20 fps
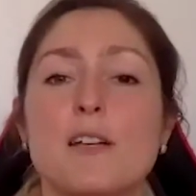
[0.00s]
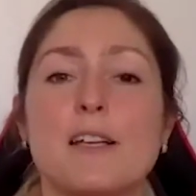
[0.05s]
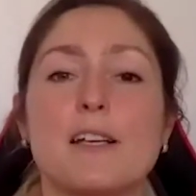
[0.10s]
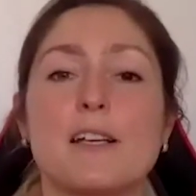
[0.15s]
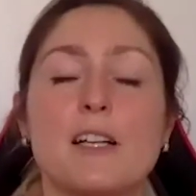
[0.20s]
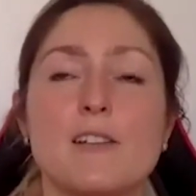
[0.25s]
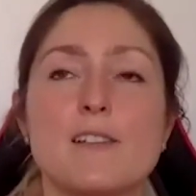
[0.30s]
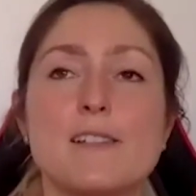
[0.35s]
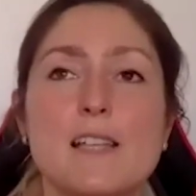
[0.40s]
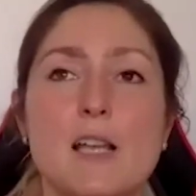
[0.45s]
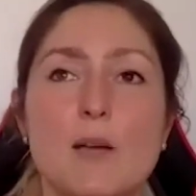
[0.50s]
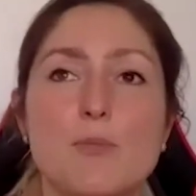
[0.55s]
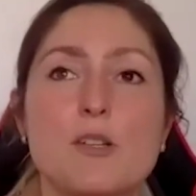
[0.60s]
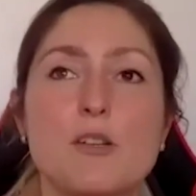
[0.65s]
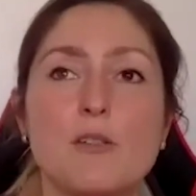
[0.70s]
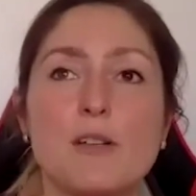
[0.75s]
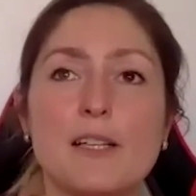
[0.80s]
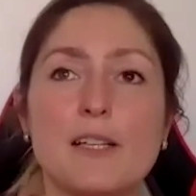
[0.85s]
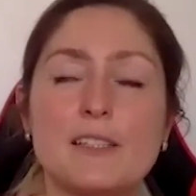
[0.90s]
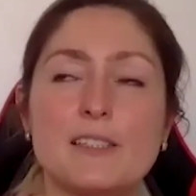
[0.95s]
conceptually,
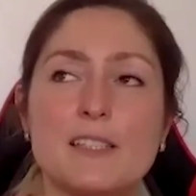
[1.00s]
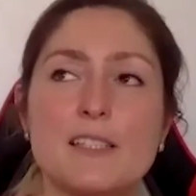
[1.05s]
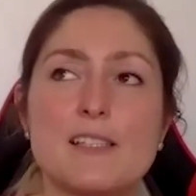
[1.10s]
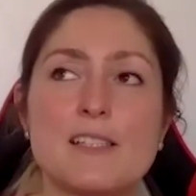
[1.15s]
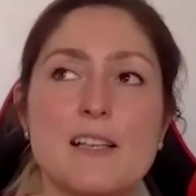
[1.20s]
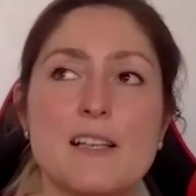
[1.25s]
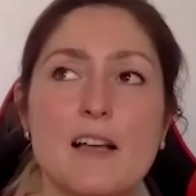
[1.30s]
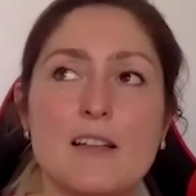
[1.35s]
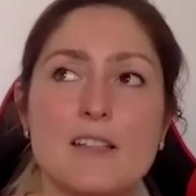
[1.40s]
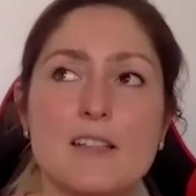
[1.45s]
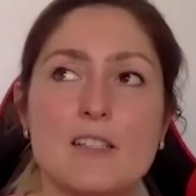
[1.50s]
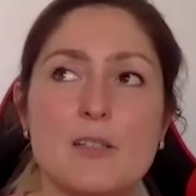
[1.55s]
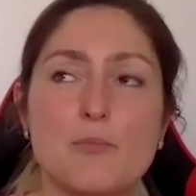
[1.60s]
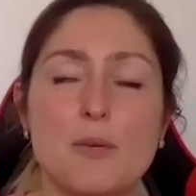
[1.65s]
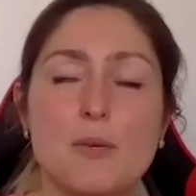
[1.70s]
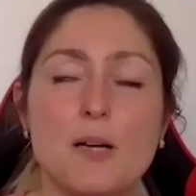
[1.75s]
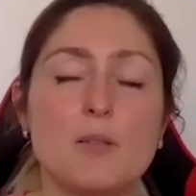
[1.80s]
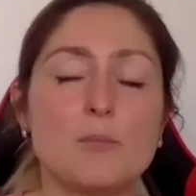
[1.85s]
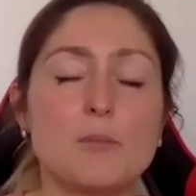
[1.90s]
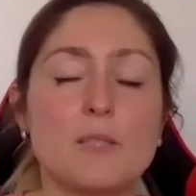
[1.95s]
it is the
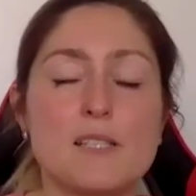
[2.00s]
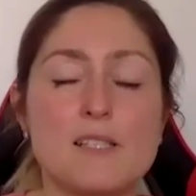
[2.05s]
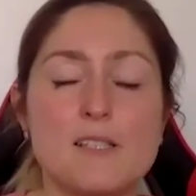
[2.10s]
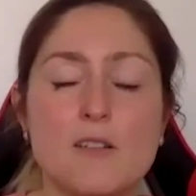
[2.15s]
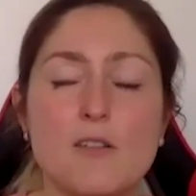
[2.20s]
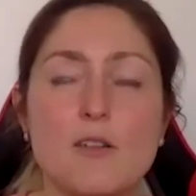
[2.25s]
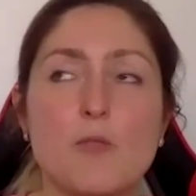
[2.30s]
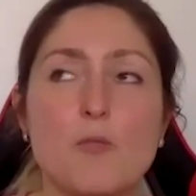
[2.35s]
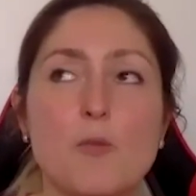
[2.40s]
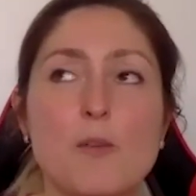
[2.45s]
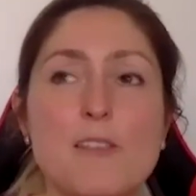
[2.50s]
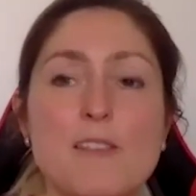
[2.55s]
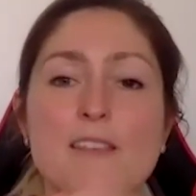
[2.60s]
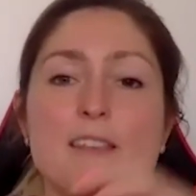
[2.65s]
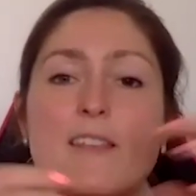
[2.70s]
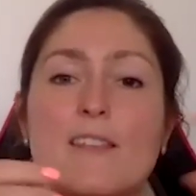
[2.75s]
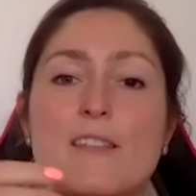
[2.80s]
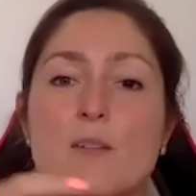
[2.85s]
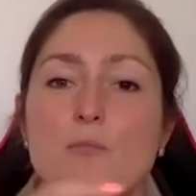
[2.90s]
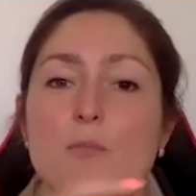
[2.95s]
department,
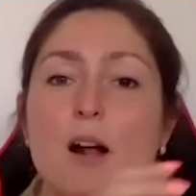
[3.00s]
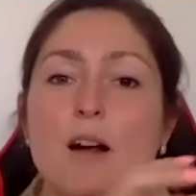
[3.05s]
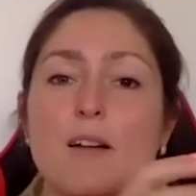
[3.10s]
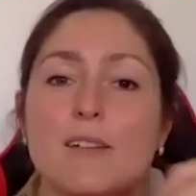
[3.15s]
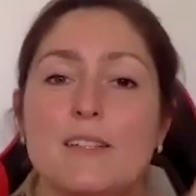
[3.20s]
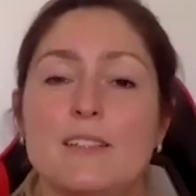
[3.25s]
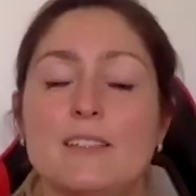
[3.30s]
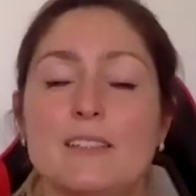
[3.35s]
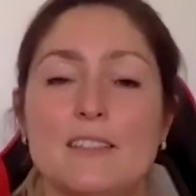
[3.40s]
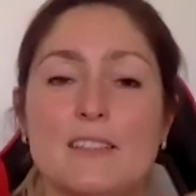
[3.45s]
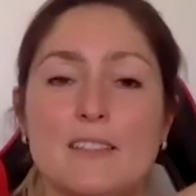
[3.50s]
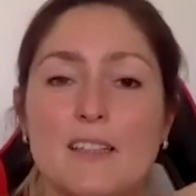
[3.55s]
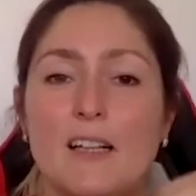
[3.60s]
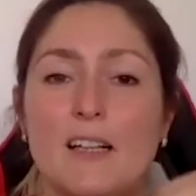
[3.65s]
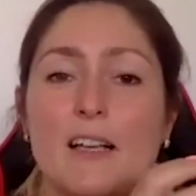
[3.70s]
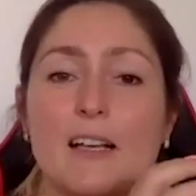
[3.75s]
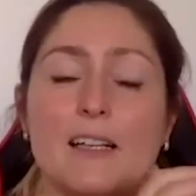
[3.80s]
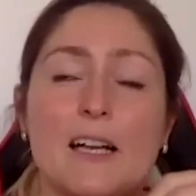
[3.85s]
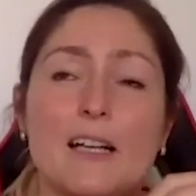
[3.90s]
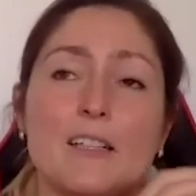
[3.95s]
within the marketing,
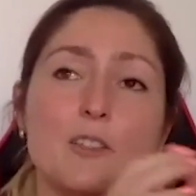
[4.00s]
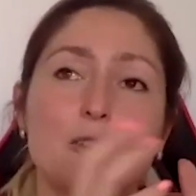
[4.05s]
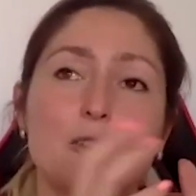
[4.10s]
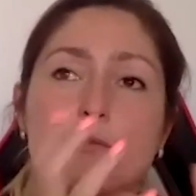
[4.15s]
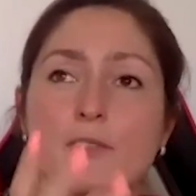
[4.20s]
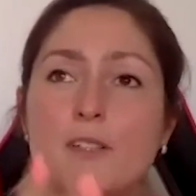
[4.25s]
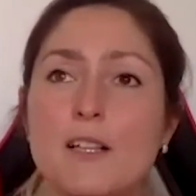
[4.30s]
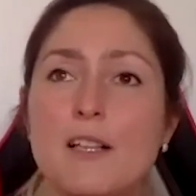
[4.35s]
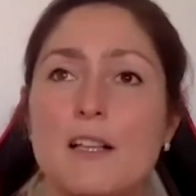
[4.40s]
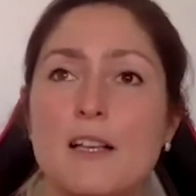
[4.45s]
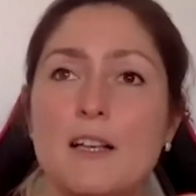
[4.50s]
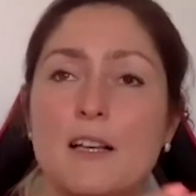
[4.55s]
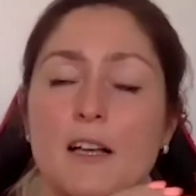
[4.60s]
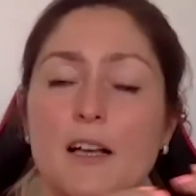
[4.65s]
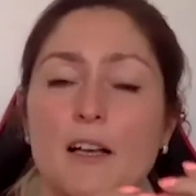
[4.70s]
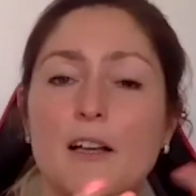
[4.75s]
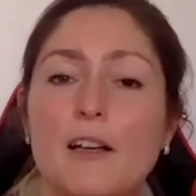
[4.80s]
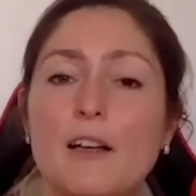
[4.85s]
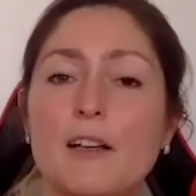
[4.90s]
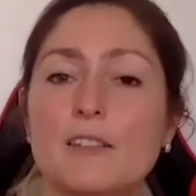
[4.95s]
kind of
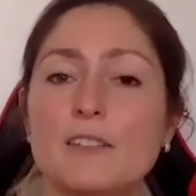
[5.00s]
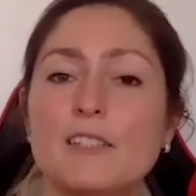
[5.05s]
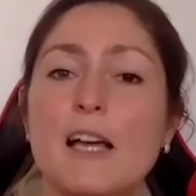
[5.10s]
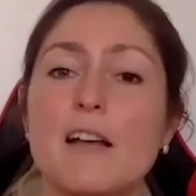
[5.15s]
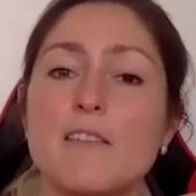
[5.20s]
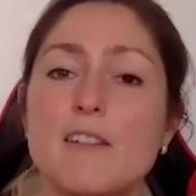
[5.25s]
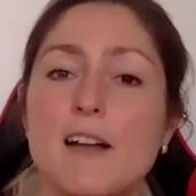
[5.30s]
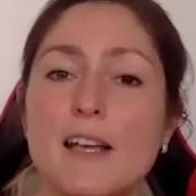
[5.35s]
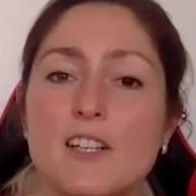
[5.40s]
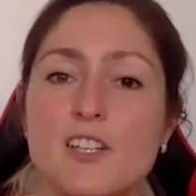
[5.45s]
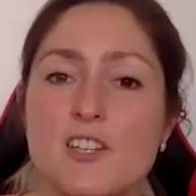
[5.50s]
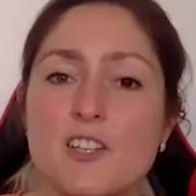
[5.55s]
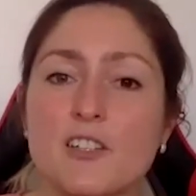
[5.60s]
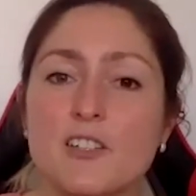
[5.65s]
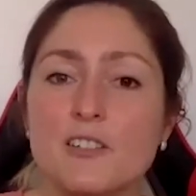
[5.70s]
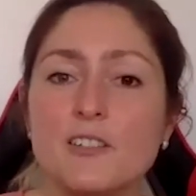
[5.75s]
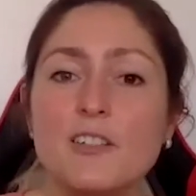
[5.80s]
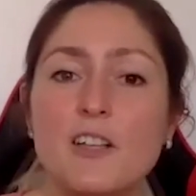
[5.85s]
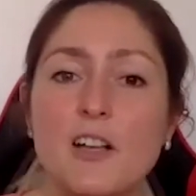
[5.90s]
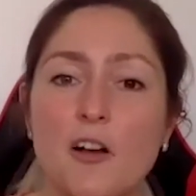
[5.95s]

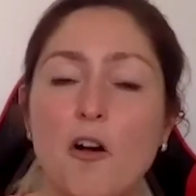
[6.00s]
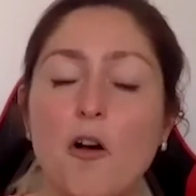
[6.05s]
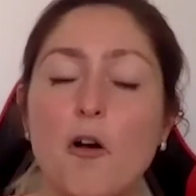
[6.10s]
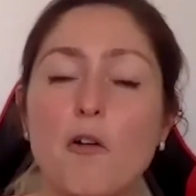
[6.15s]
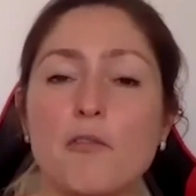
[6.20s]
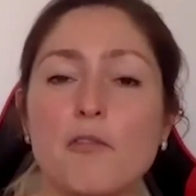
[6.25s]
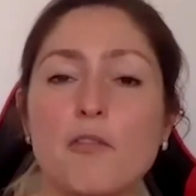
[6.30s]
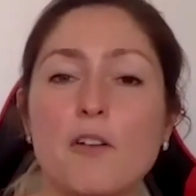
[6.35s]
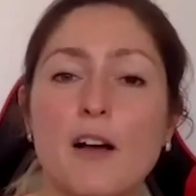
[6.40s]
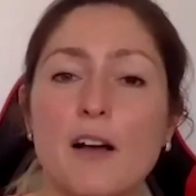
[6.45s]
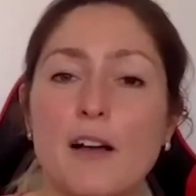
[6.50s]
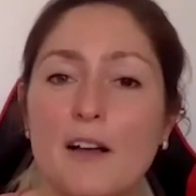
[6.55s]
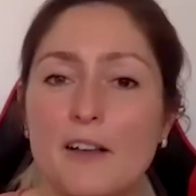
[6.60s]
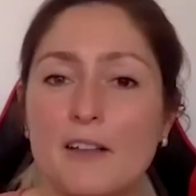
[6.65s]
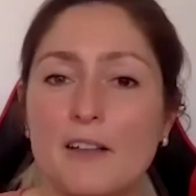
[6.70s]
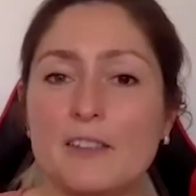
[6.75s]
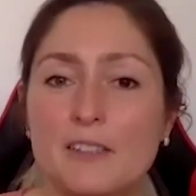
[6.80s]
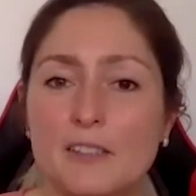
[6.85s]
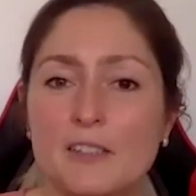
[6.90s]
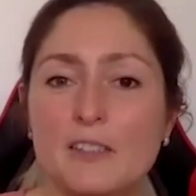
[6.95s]
direction of
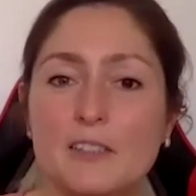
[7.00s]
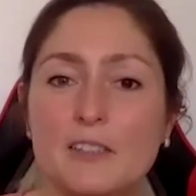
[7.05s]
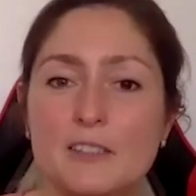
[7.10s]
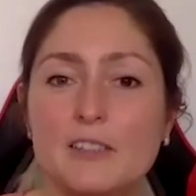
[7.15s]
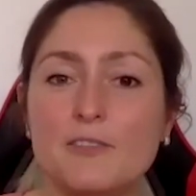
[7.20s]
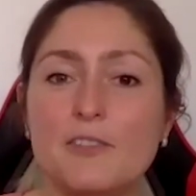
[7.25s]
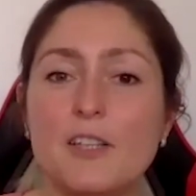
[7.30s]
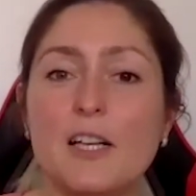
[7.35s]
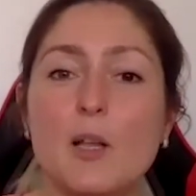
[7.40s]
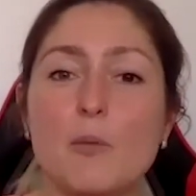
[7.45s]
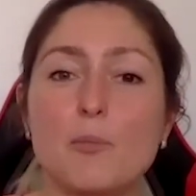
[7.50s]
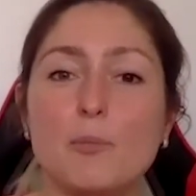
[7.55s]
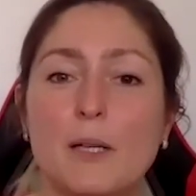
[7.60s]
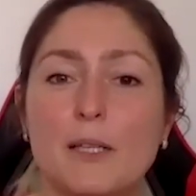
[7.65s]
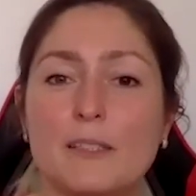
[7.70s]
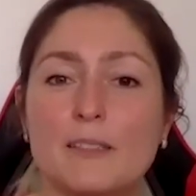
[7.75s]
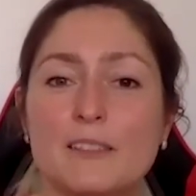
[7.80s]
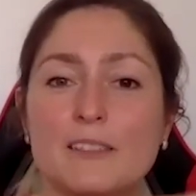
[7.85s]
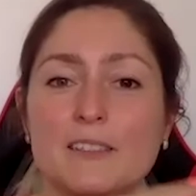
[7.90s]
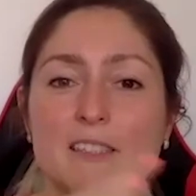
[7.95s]

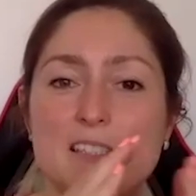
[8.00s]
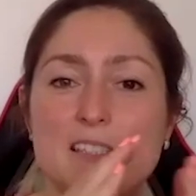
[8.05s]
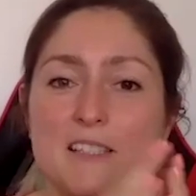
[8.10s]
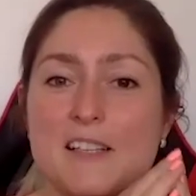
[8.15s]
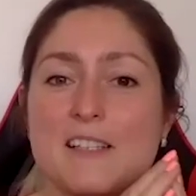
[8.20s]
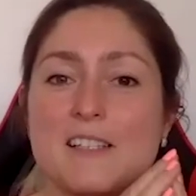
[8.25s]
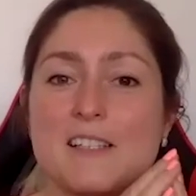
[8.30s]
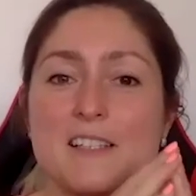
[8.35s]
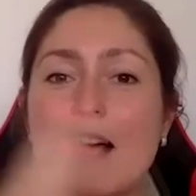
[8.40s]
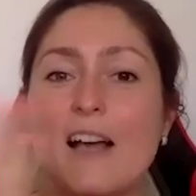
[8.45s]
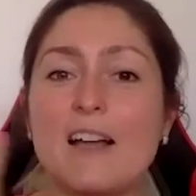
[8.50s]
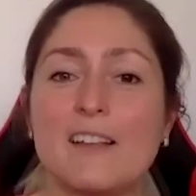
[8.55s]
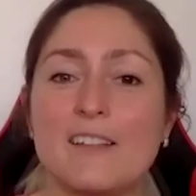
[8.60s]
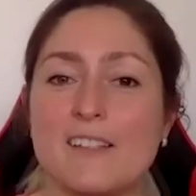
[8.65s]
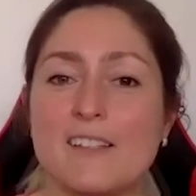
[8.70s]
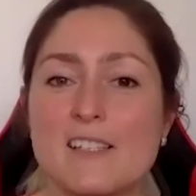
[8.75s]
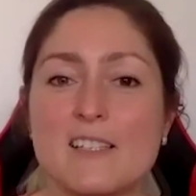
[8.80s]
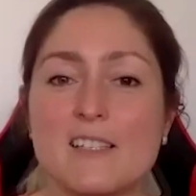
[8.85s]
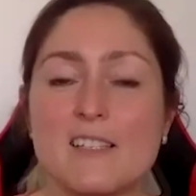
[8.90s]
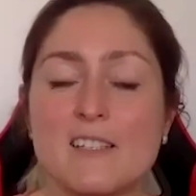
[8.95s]
development. It is a
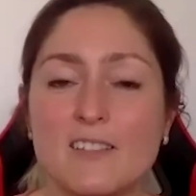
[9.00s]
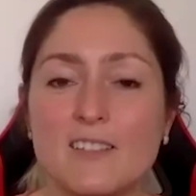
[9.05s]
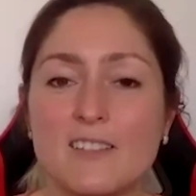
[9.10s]
science.